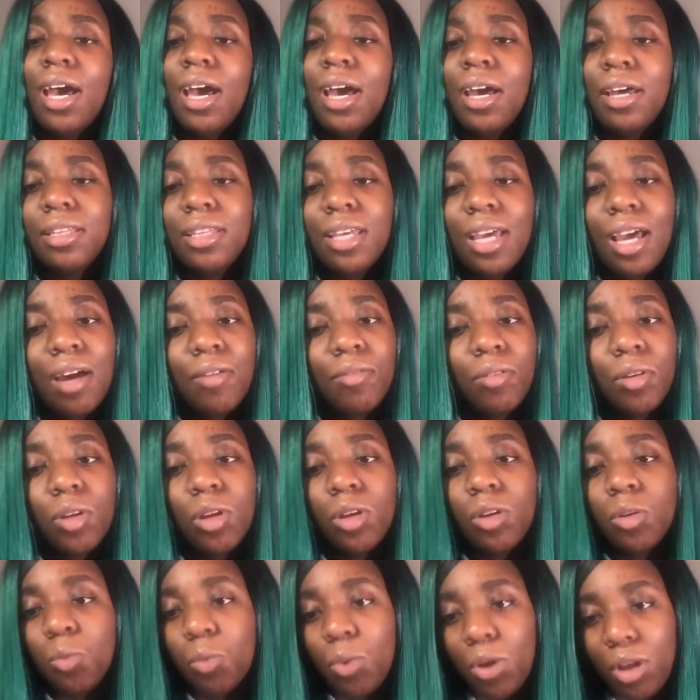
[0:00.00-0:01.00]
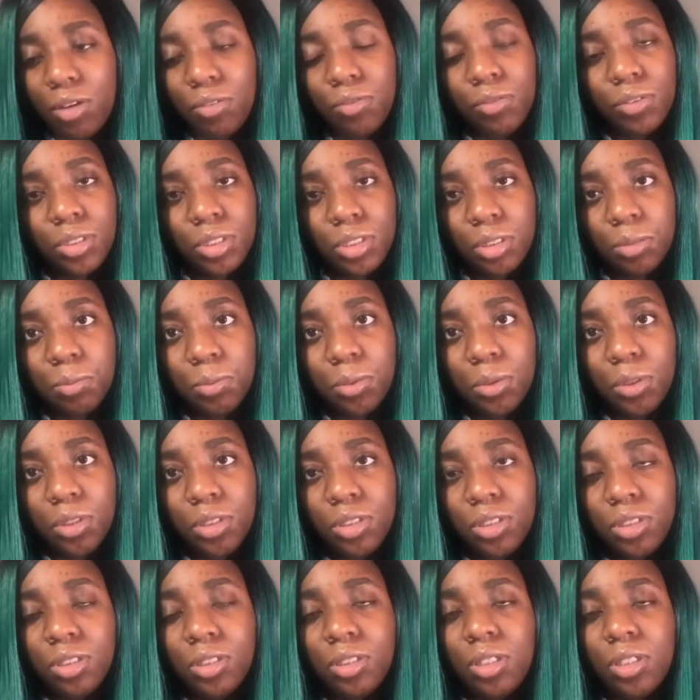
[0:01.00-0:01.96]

They have a lot of welfare support.